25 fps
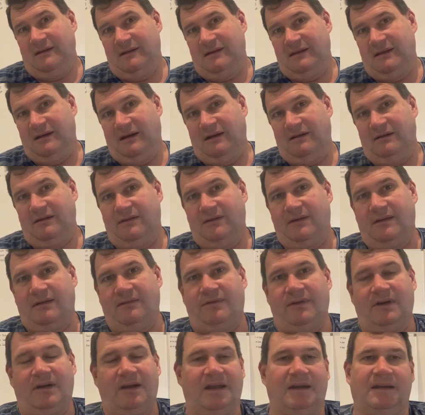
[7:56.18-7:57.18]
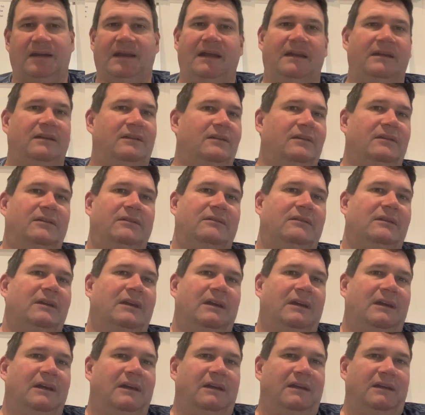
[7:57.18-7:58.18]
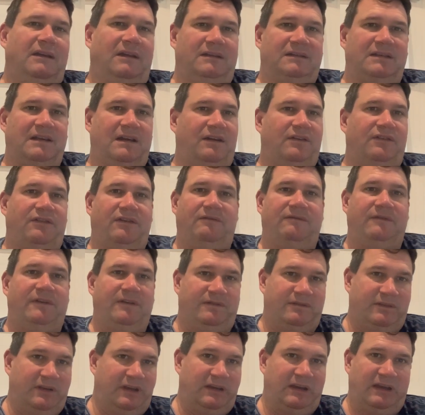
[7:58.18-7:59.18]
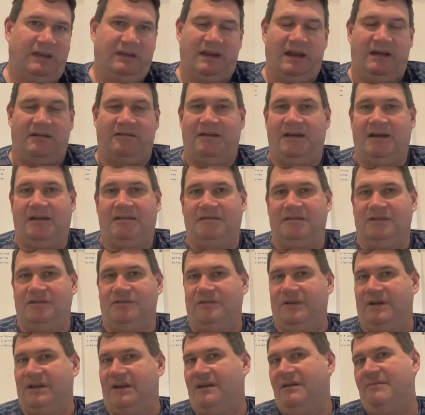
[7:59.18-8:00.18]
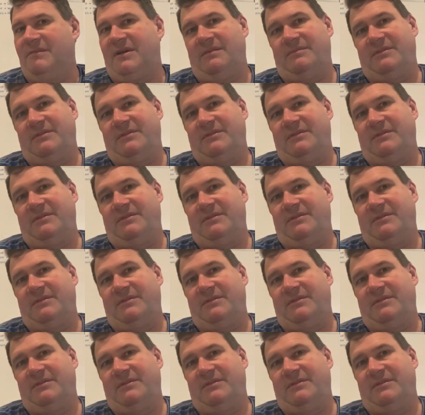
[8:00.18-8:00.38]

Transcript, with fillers: You know, if I get down to, you know, say I drop 15, get down to 120, I'm